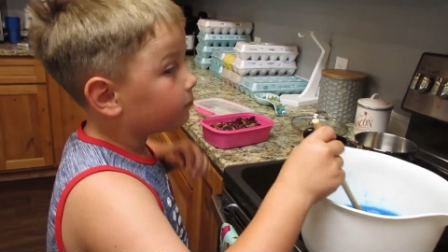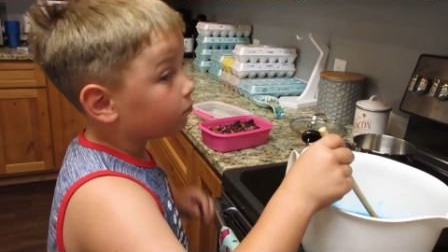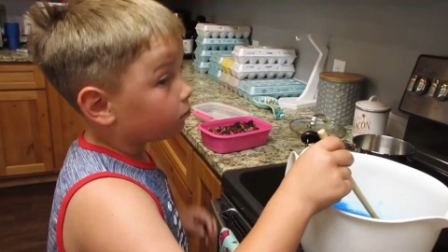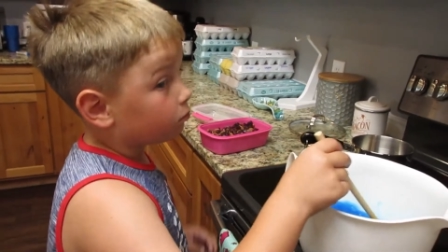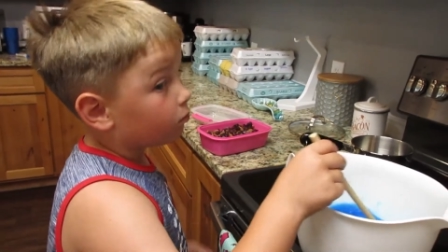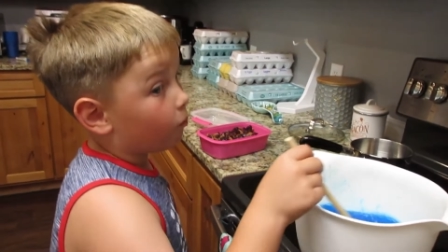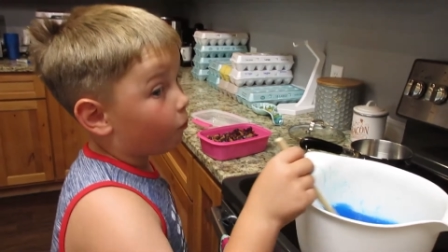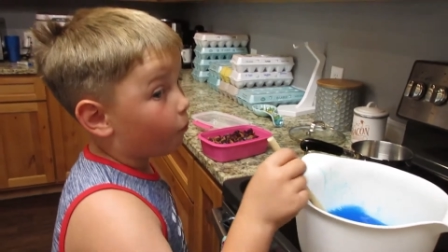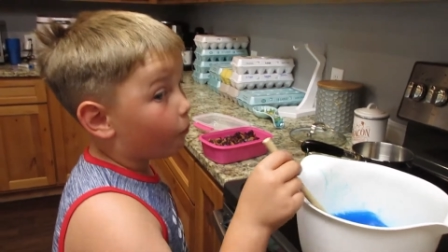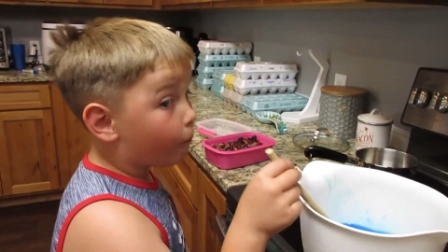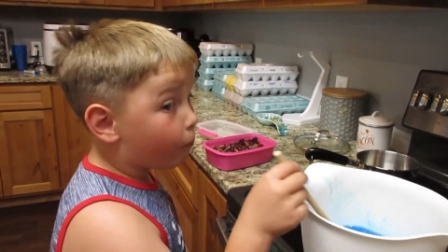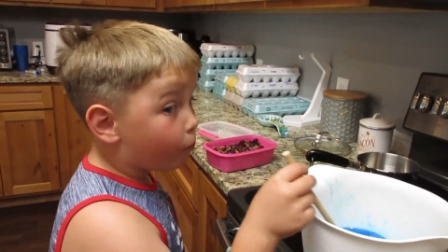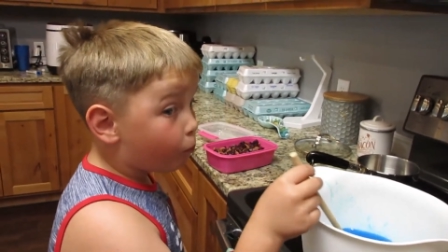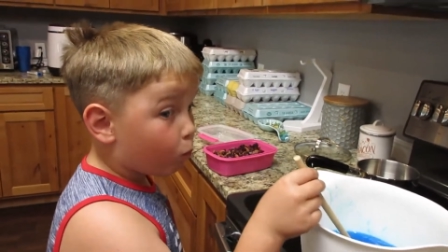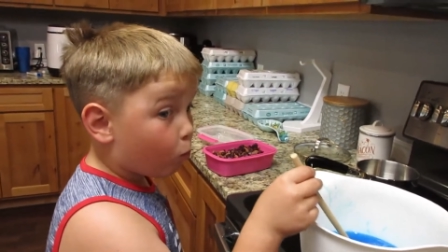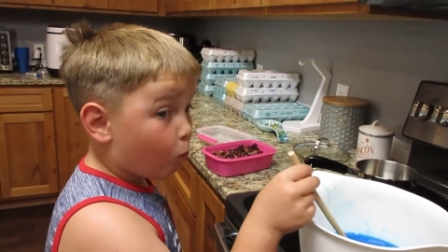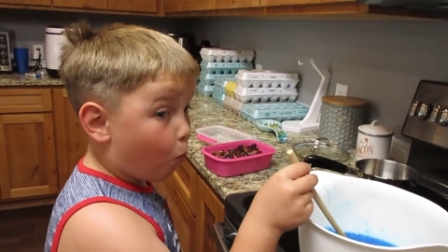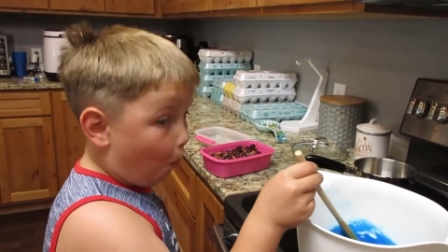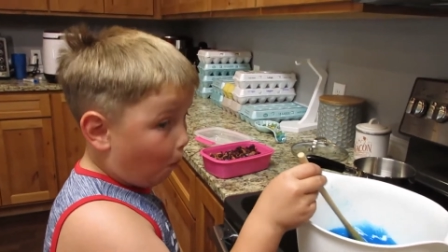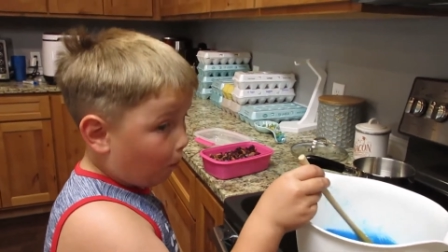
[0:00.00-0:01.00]
Mm-hmm. You're
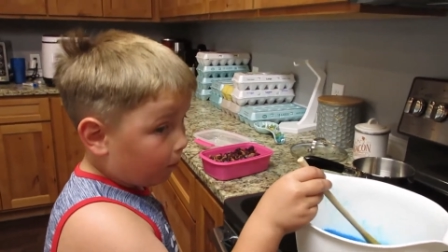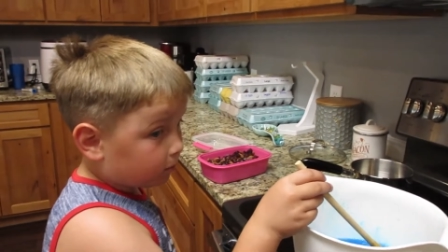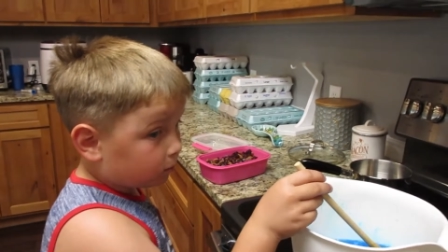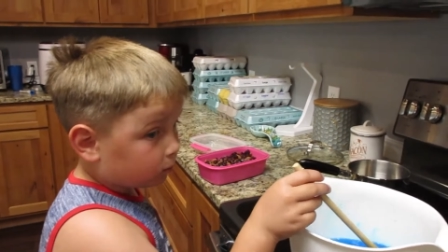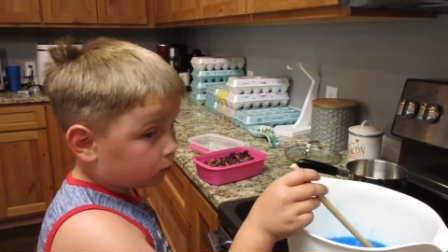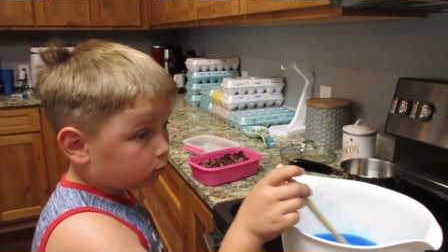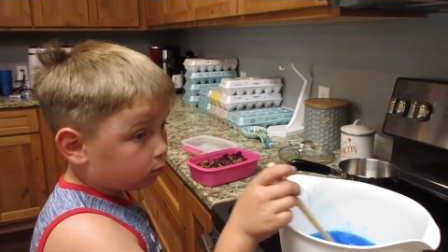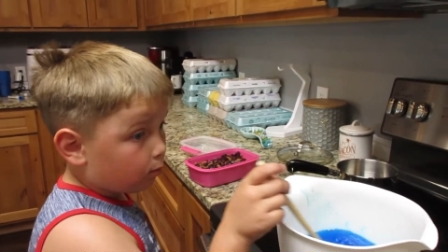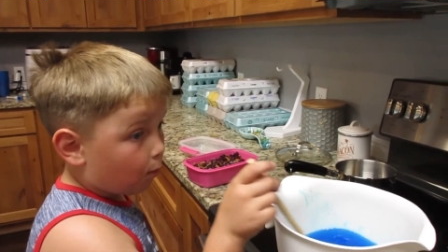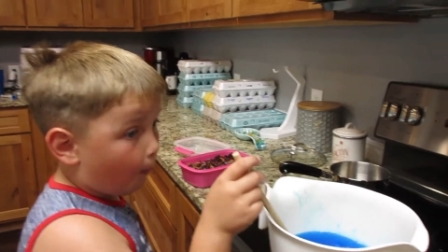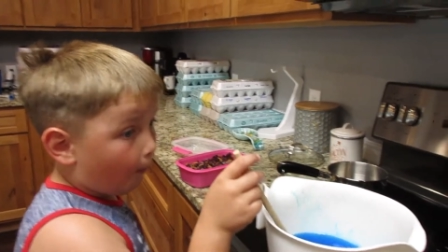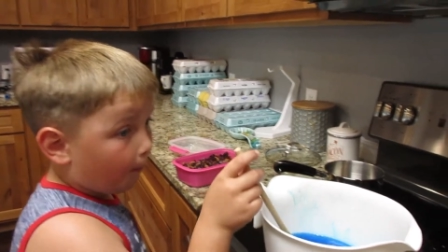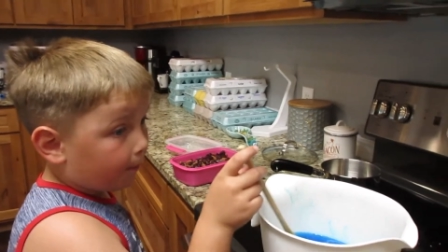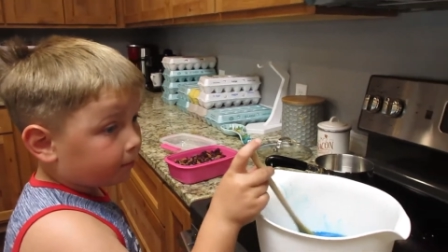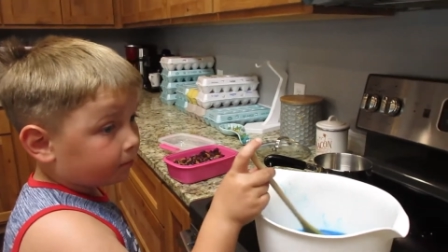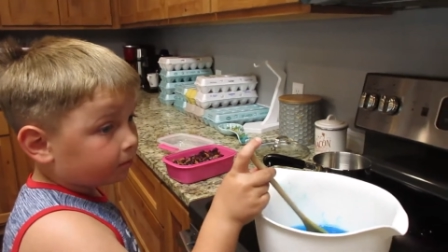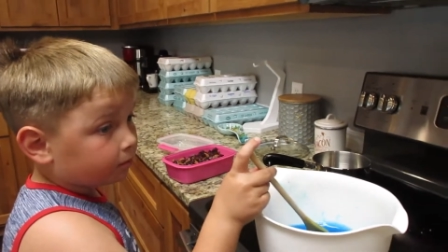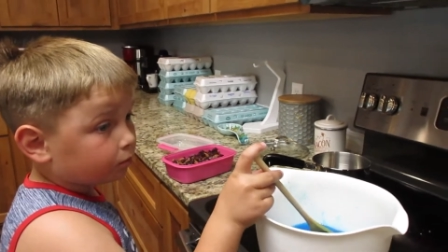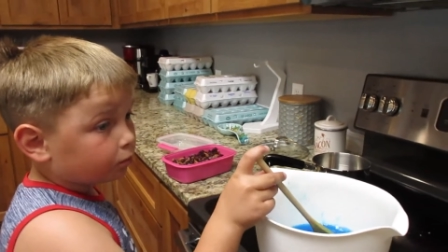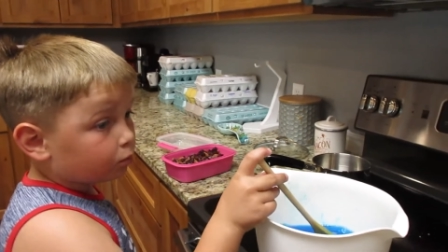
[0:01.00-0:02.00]
going to make a different
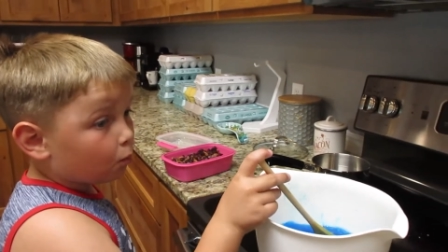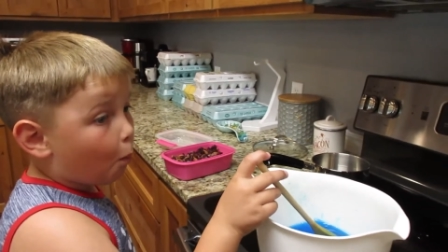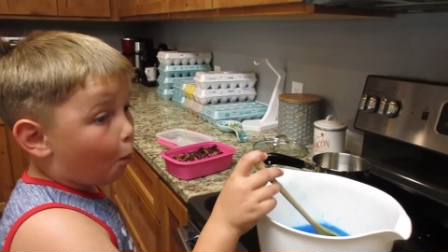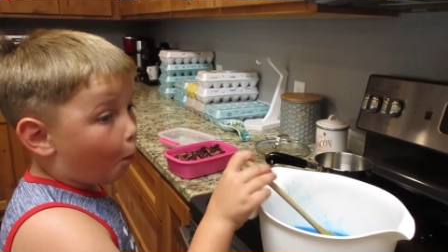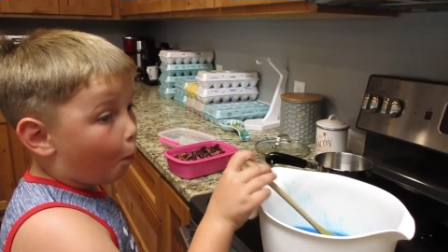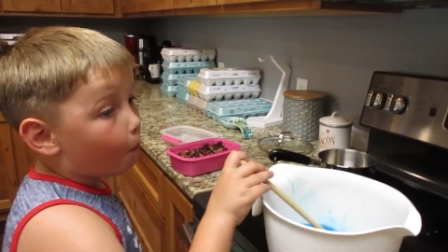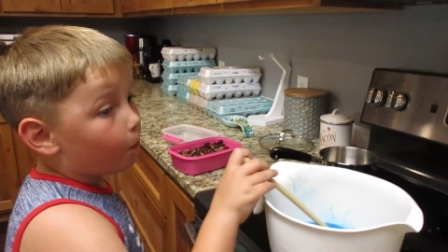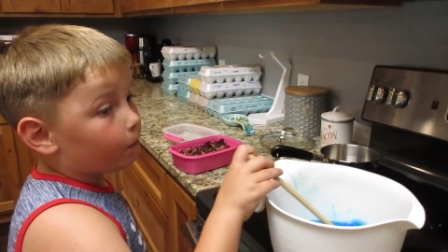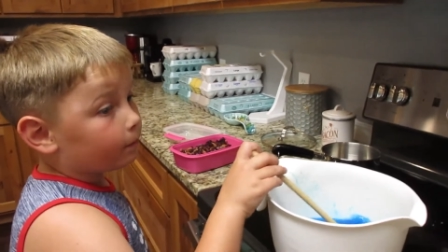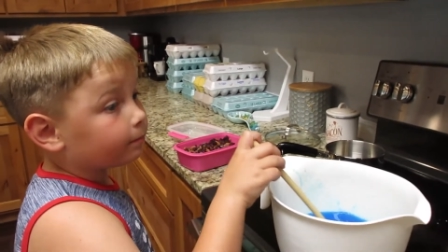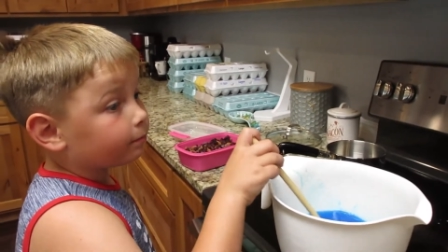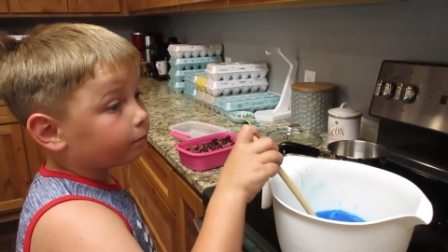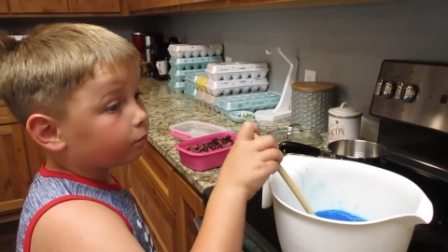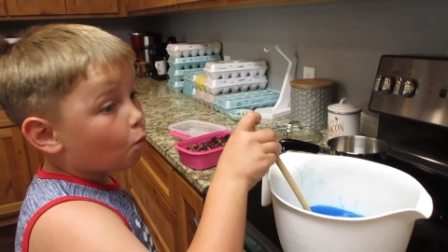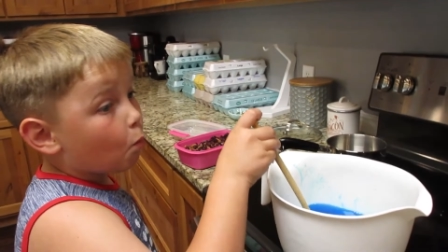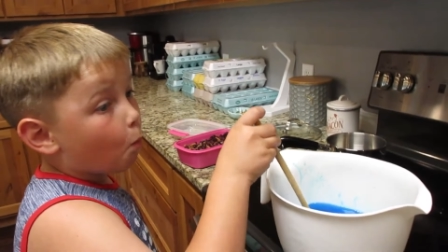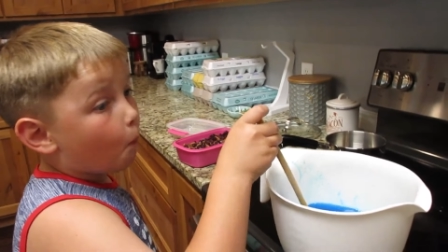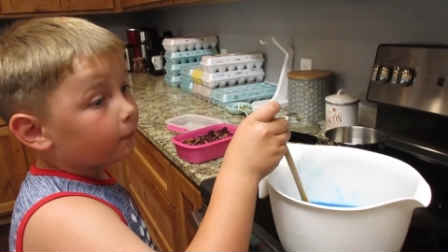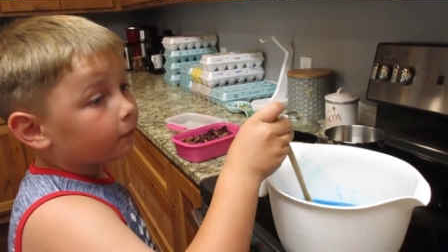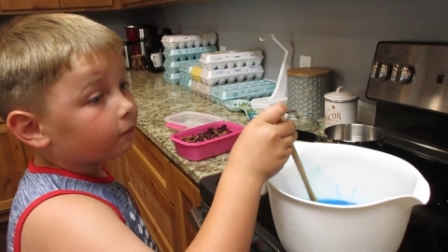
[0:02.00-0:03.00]
flavor?
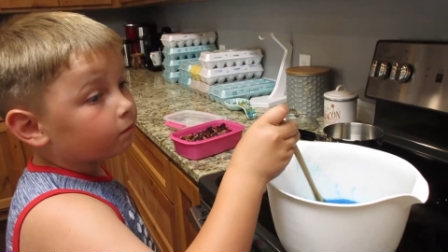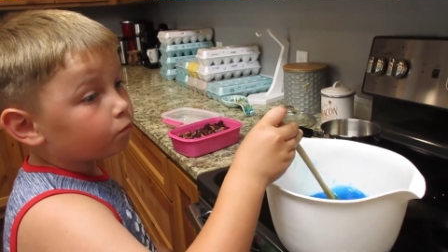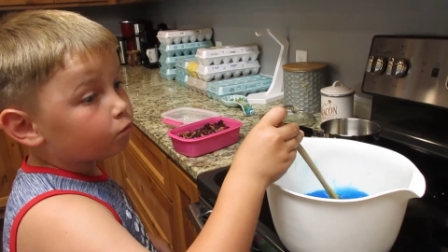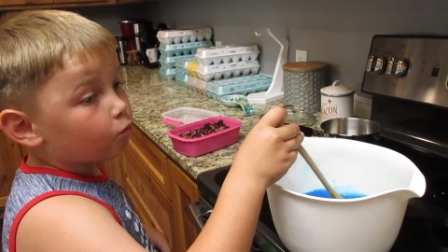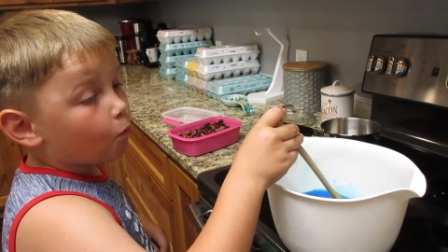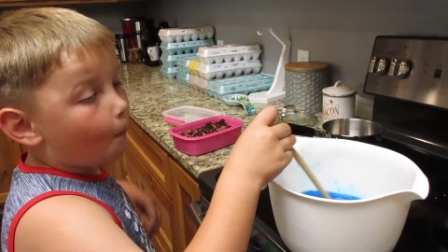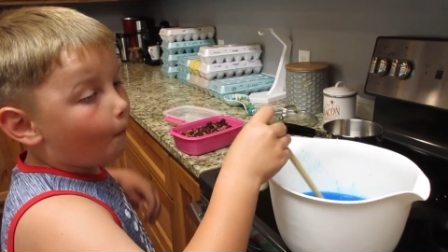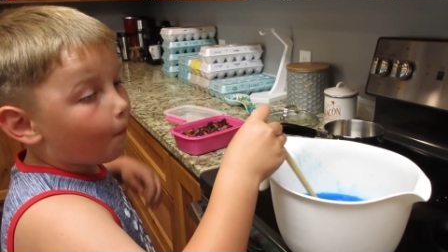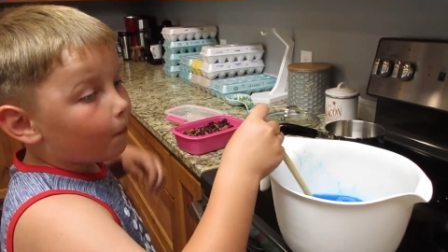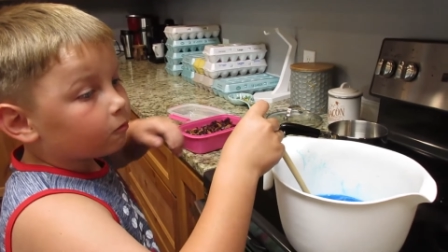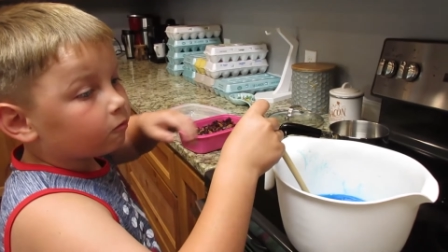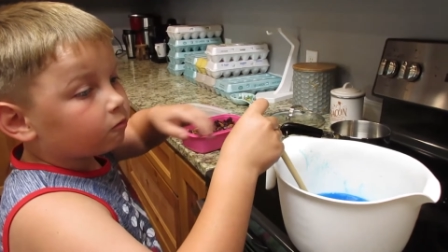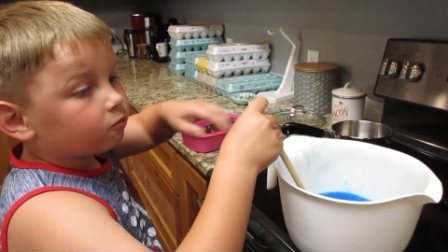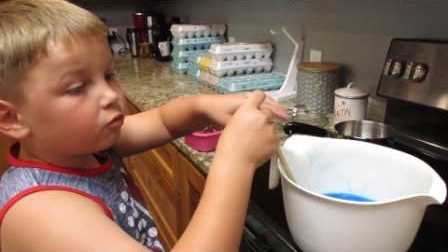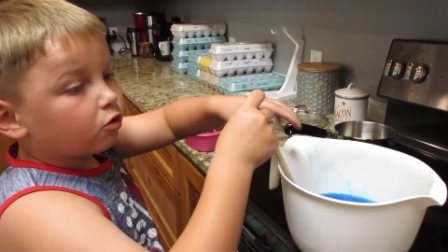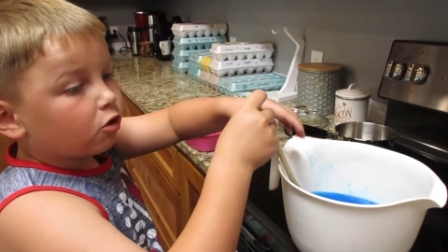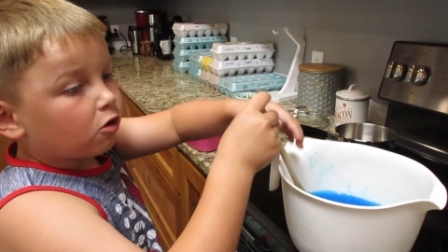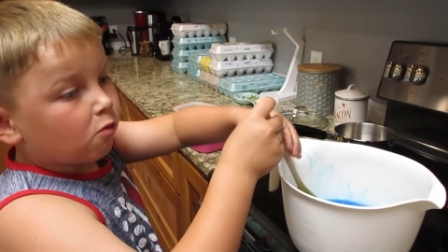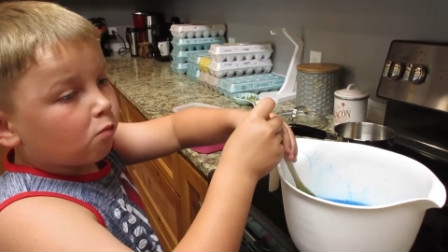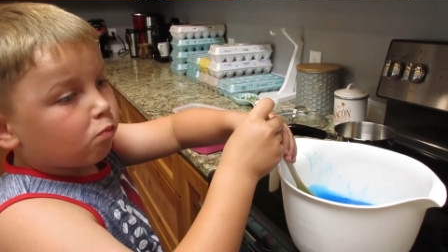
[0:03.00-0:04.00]
All
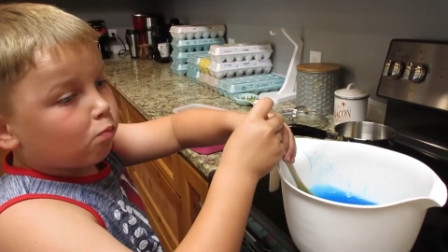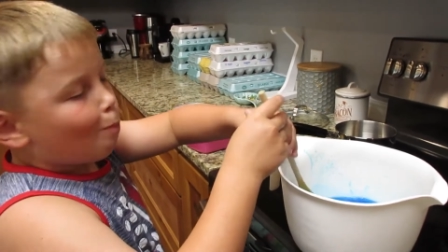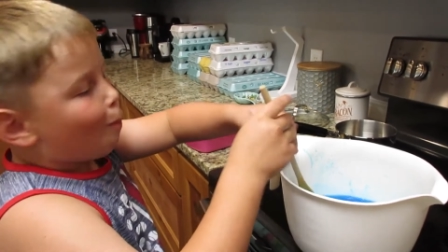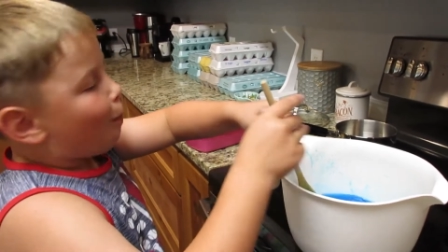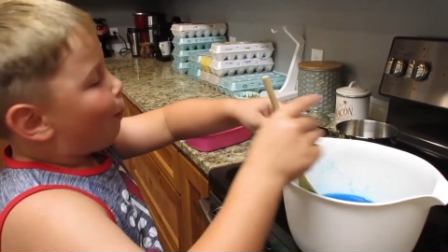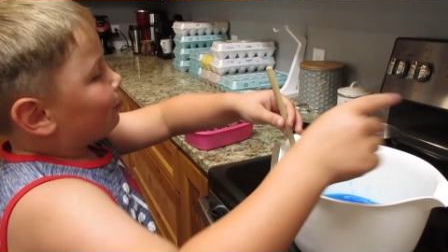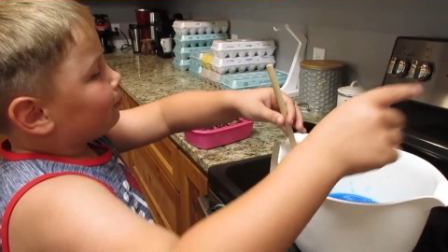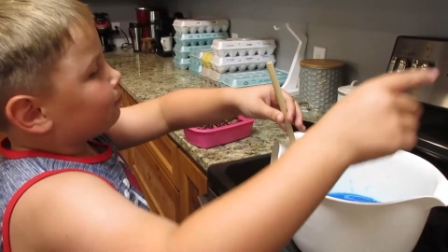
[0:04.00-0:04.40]
right, we'll work